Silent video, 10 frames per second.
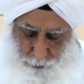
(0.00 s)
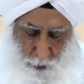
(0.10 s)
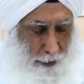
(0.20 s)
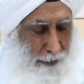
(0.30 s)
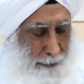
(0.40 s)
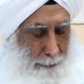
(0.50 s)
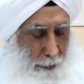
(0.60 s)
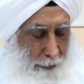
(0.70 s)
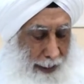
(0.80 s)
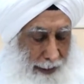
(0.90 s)
talking
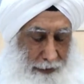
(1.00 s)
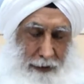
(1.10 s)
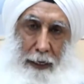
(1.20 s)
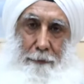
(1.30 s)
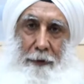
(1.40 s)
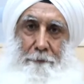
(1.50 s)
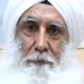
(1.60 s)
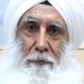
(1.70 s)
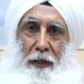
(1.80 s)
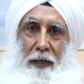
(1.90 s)
about Alzheimer,
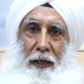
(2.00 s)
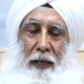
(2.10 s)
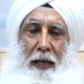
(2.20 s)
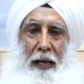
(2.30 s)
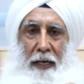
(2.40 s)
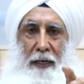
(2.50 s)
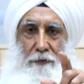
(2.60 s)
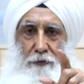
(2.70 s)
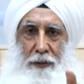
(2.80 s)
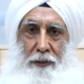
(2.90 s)
and I
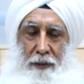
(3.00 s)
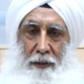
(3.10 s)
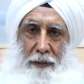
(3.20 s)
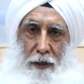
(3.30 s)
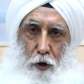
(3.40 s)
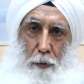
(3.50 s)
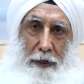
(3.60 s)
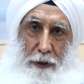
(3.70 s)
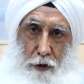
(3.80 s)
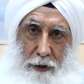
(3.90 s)
wish that
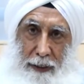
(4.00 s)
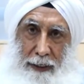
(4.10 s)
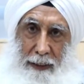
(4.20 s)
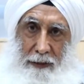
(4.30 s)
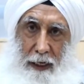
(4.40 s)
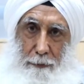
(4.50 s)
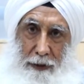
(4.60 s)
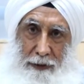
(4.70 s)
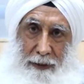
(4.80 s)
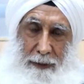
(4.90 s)
nobody should get Alzheimer's
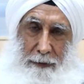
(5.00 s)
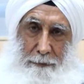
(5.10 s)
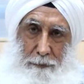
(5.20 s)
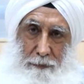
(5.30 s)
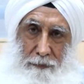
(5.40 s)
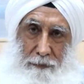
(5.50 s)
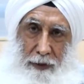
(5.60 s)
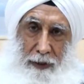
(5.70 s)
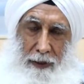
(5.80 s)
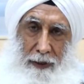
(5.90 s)
disease.
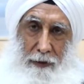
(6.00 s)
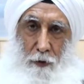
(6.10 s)
The